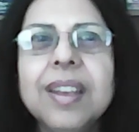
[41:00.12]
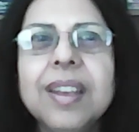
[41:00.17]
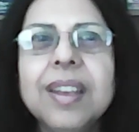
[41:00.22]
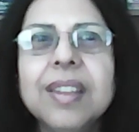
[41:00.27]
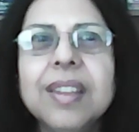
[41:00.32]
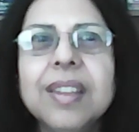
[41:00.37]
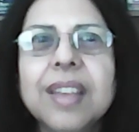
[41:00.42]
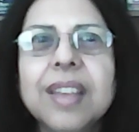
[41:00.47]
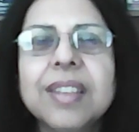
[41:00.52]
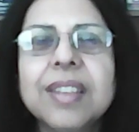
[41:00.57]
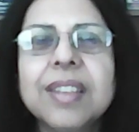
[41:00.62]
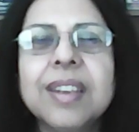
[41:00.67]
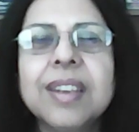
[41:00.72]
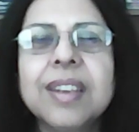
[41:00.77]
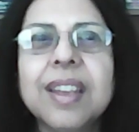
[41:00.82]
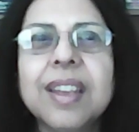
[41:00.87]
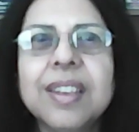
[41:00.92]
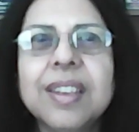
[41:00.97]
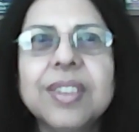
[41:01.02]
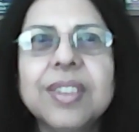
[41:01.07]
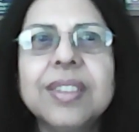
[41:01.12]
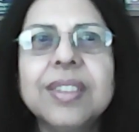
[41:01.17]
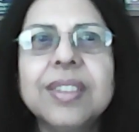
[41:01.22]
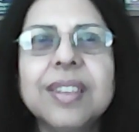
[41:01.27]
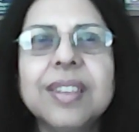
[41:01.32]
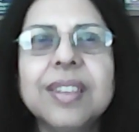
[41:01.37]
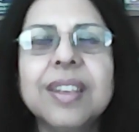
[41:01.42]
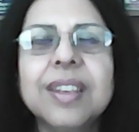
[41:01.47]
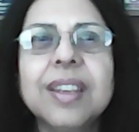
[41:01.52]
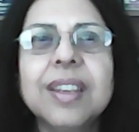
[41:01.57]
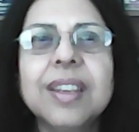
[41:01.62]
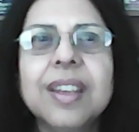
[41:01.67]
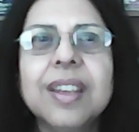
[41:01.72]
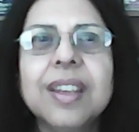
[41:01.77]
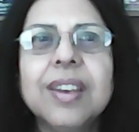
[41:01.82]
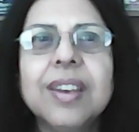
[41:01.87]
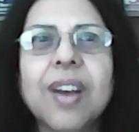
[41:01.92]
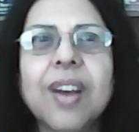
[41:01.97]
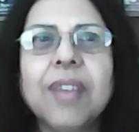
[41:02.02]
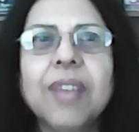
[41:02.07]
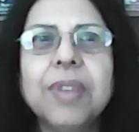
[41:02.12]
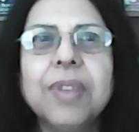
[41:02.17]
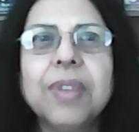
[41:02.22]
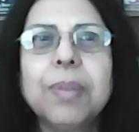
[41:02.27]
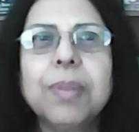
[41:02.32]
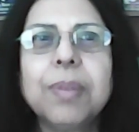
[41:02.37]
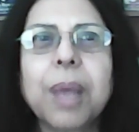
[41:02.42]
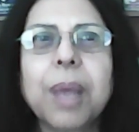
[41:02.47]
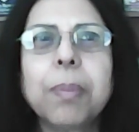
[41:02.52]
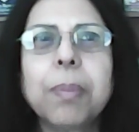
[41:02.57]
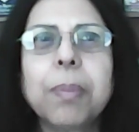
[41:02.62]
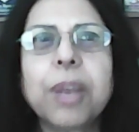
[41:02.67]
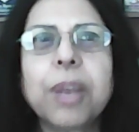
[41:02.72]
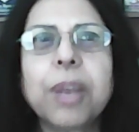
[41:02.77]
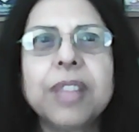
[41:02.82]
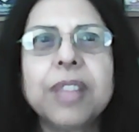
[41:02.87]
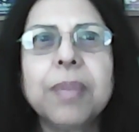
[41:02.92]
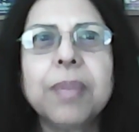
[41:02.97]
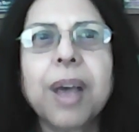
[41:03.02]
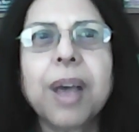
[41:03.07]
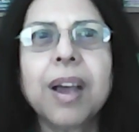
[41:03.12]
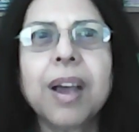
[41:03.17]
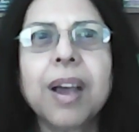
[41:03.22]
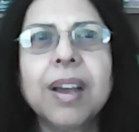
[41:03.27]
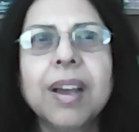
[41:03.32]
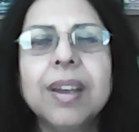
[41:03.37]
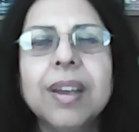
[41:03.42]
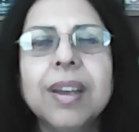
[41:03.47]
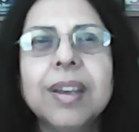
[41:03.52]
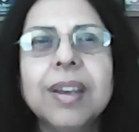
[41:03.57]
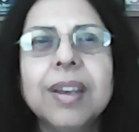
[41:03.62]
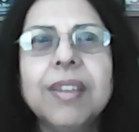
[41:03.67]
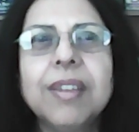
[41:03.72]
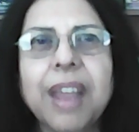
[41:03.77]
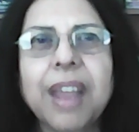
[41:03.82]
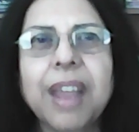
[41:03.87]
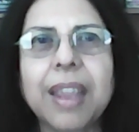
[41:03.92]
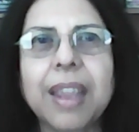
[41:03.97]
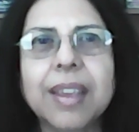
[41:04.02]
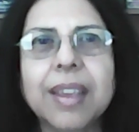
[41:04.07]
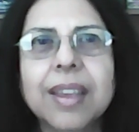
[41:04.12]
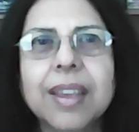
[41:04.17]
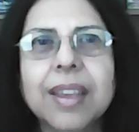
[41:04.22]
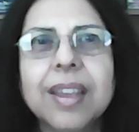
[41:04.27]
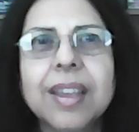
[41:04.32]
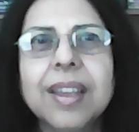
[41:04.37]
Now, there's an interesting novel by Pratibha Ray,